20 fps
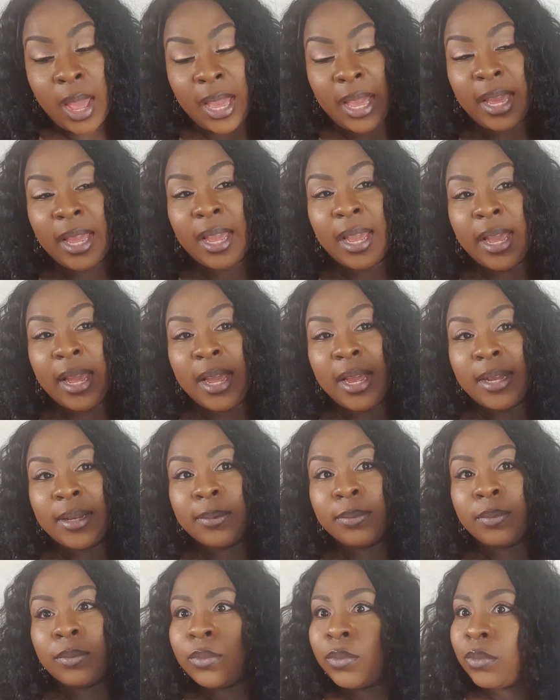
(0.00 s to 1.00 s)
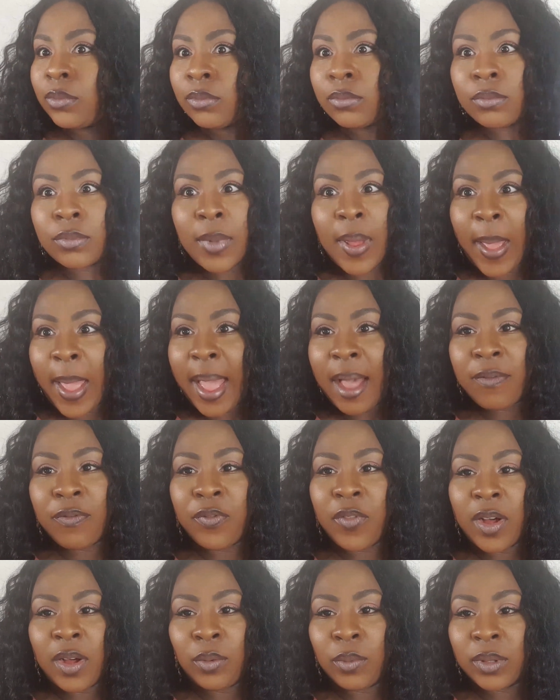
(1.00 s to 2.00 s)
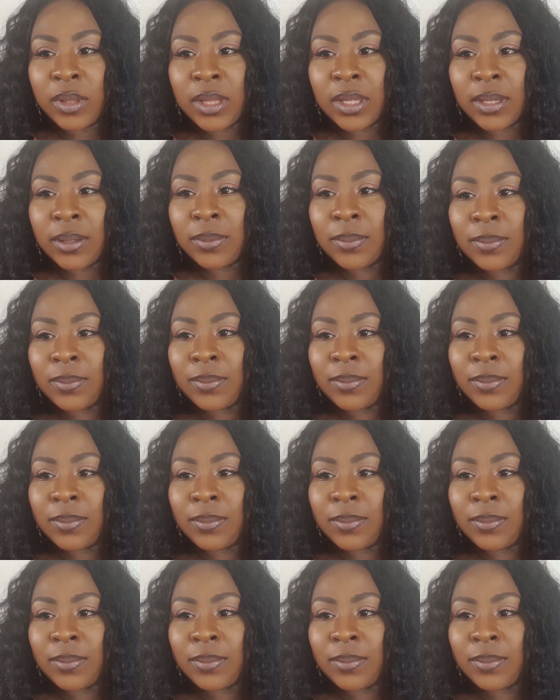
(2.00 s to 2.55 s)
and have fun with it.